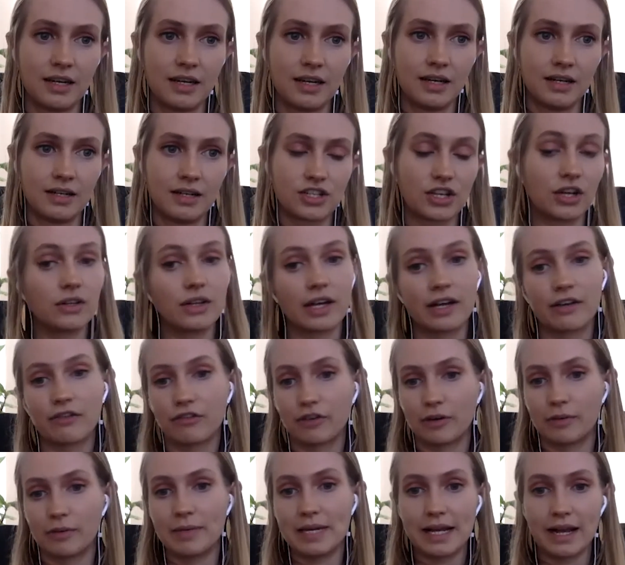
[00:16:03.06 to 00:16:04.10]
So like
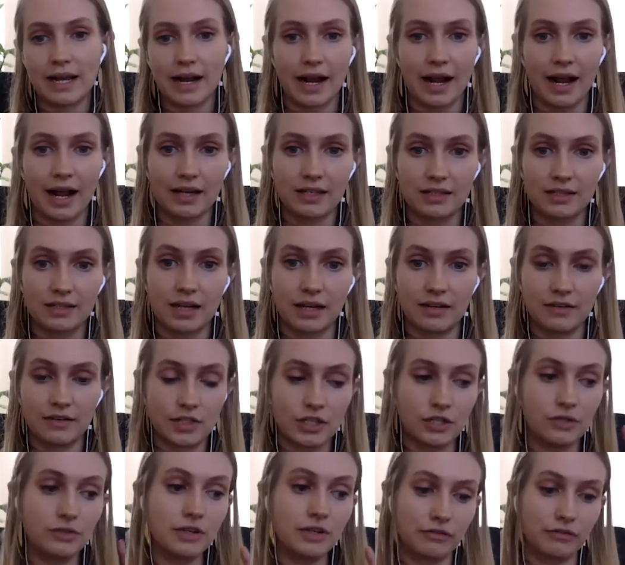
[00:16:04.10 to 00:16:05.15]
for me, I had kind of
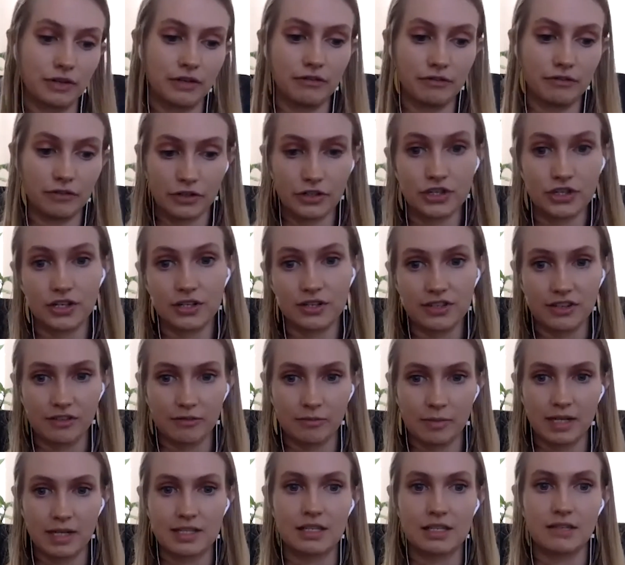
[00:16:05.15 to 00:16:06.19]
two different versions of
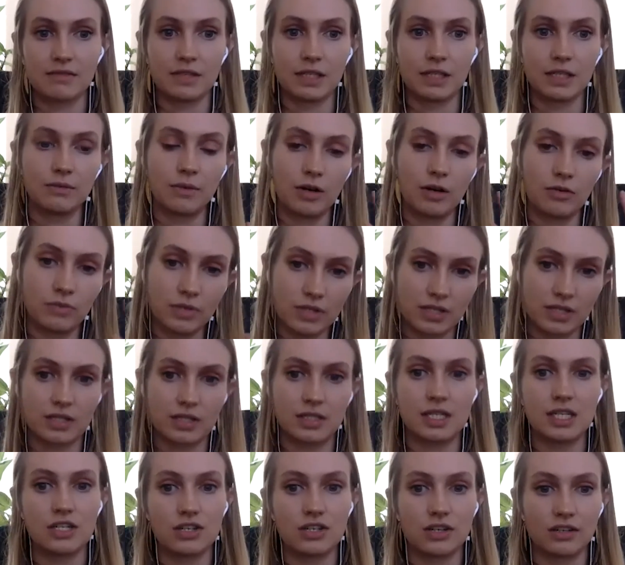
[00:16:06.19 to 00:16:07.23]
my CV. One was the
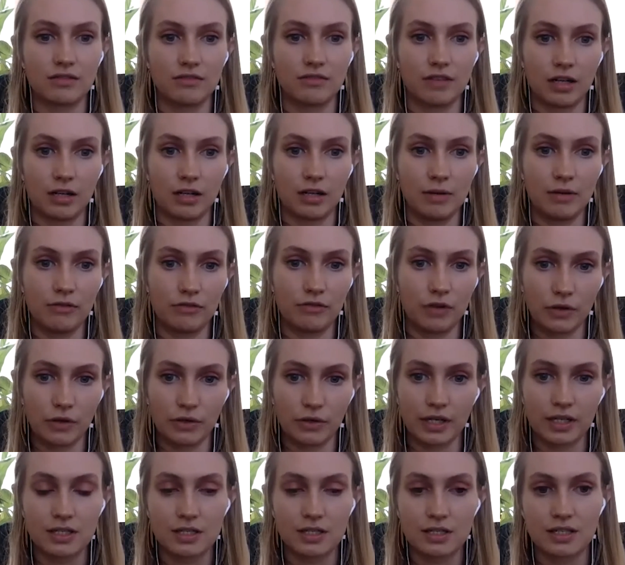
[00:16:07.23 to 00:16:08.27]
teaching development
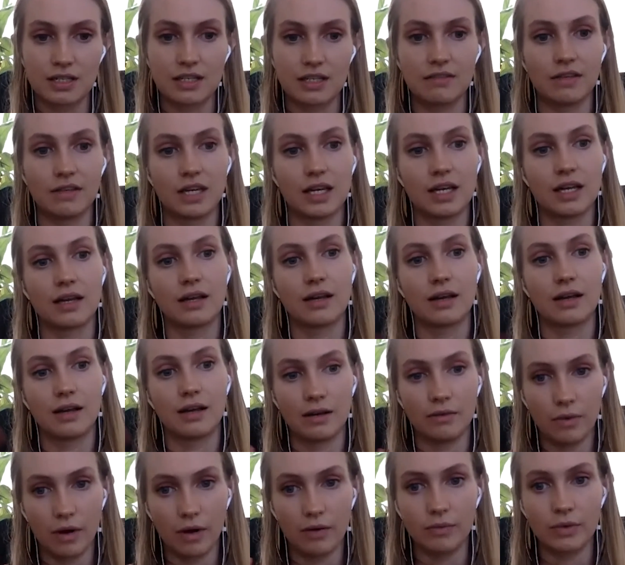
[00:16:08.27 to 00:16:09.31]
focused CV, and
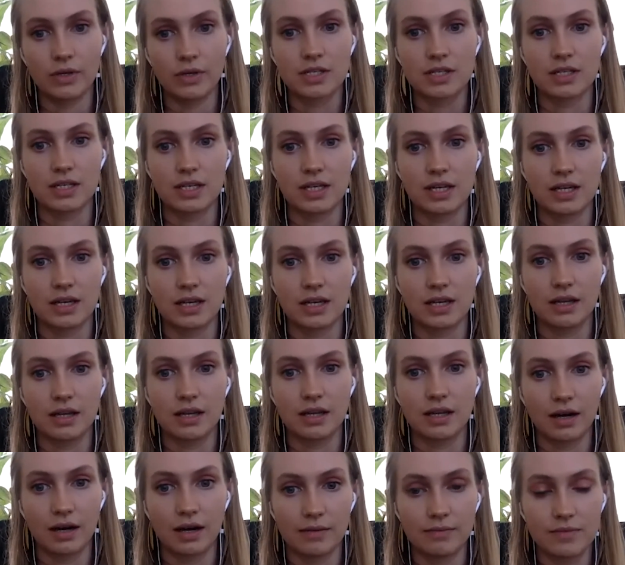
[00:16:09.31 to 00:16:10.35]
one was the
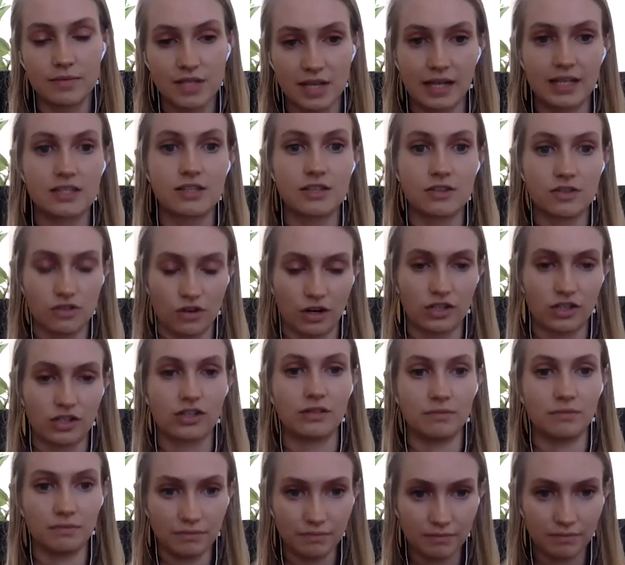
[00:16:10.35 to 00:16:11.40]
science
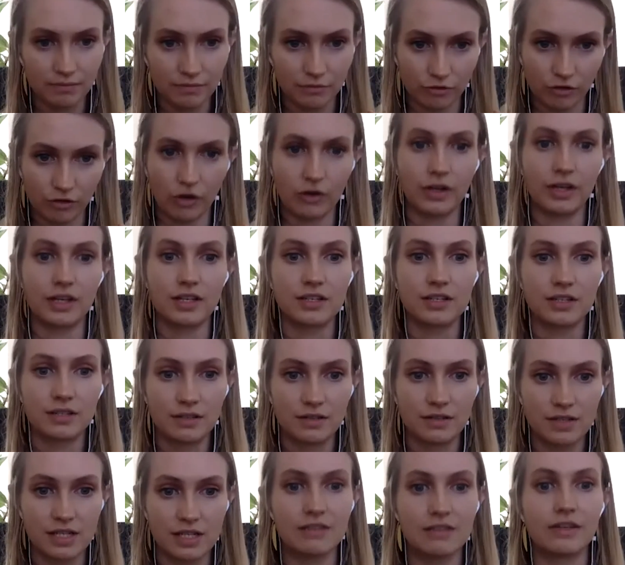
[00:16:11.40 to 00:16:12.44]
instruction focused
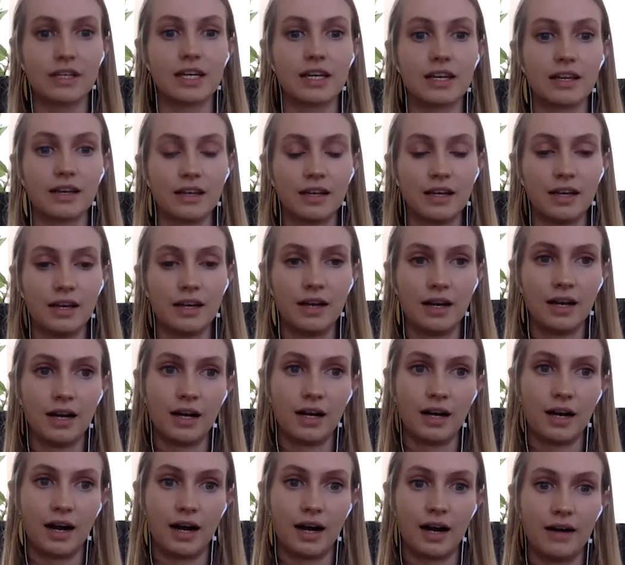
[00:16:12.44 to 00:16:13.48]
CV. So tell
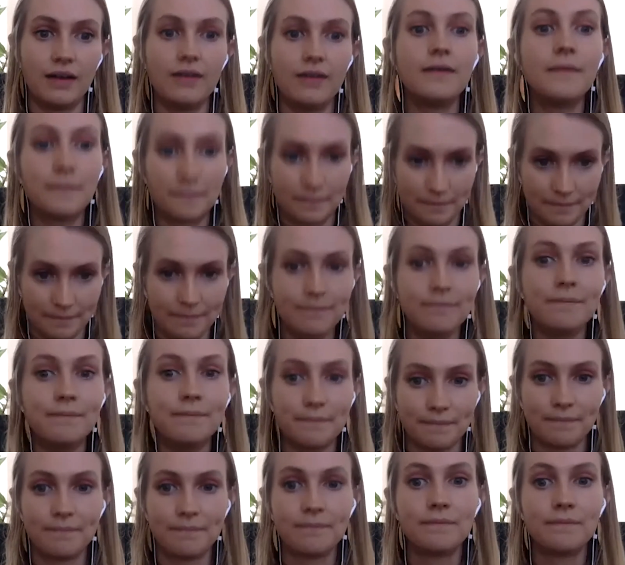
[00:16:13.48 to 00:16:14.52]
us a little
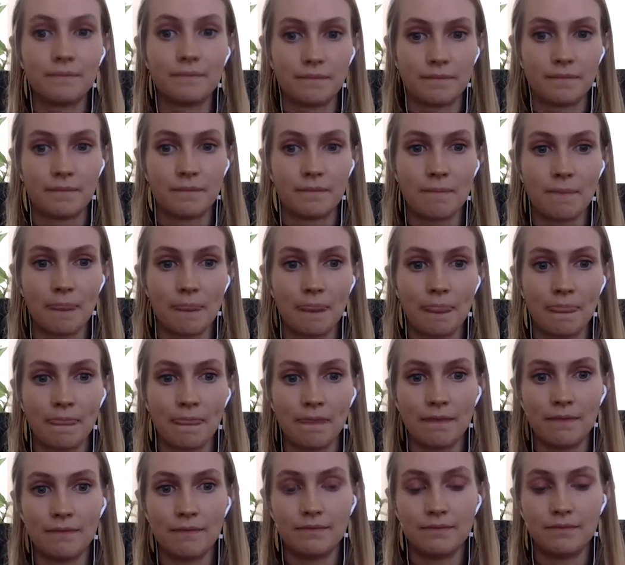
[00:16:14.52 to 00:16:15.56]
bit about the
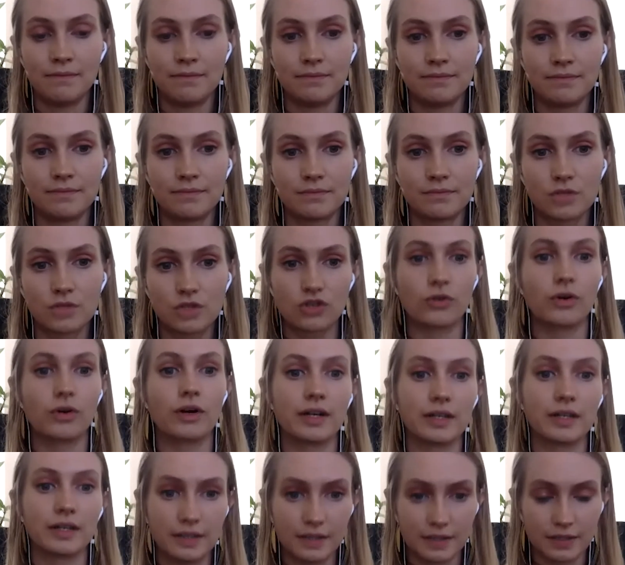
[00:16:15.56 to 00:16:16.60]
distinction. So
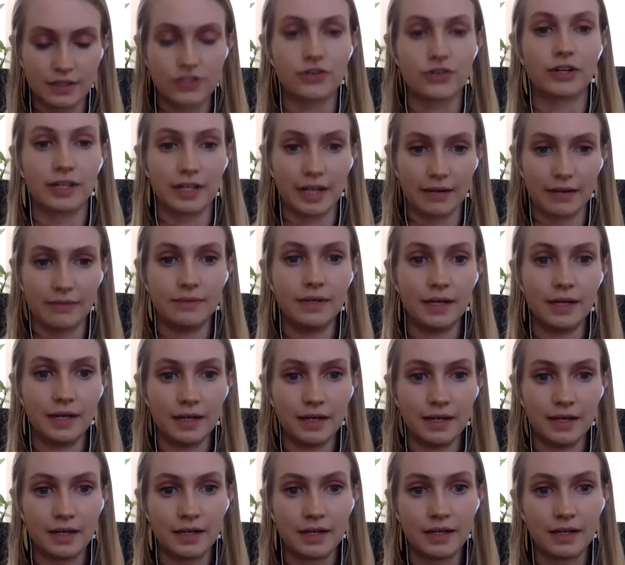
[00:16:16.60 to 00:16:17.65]
what did you highlight in
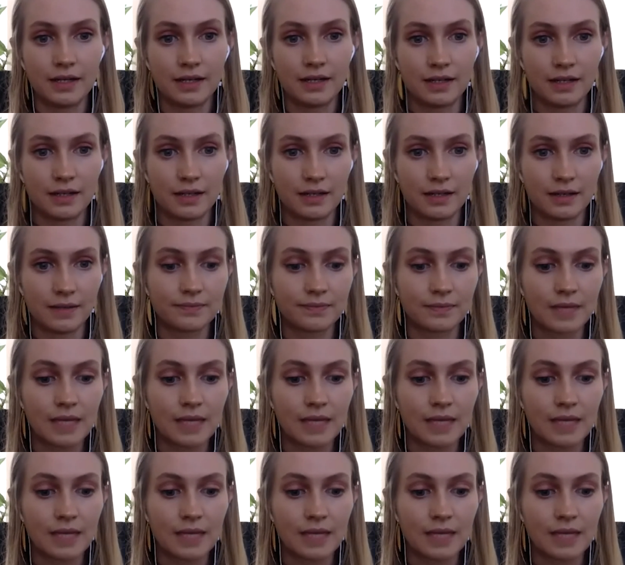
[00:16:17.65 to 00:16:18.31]
one versus the other?